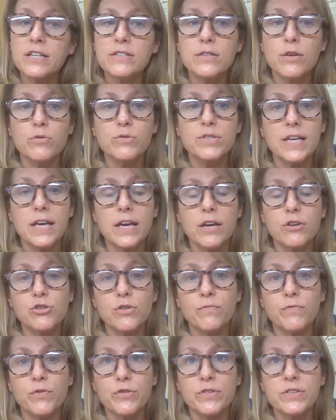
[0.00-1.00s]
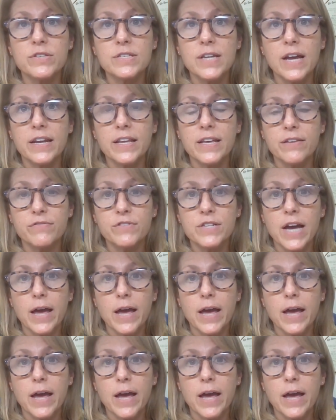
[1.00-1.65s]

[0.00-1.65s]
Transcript: Association for the Study of